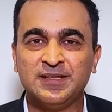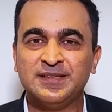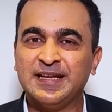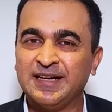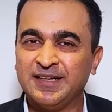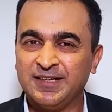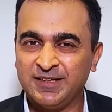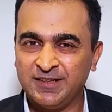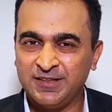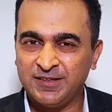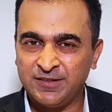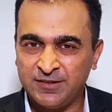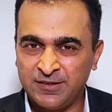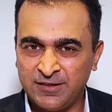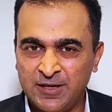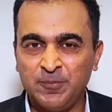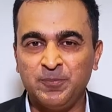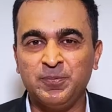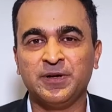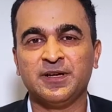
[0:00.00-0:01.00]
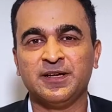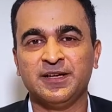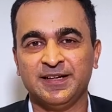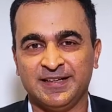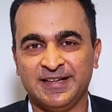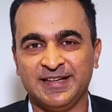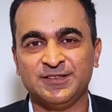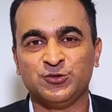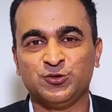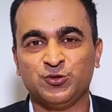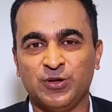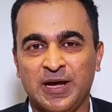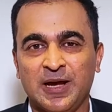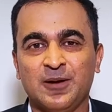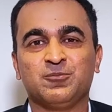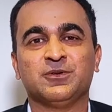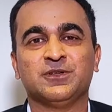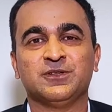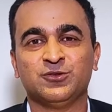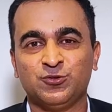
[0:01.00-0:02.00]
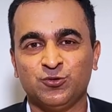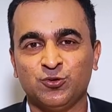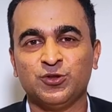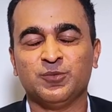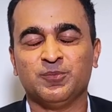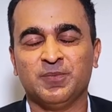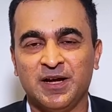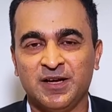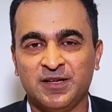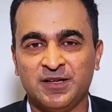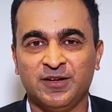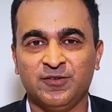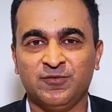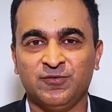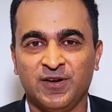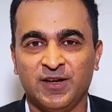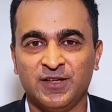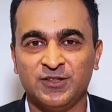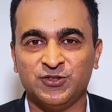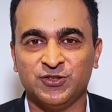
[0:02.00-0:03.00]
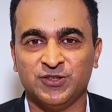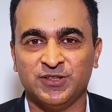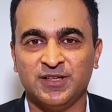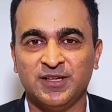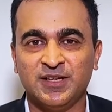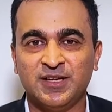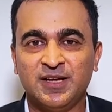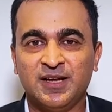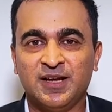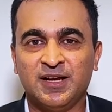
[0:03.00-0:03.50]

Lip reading: that typically tends to happen through the marketing function,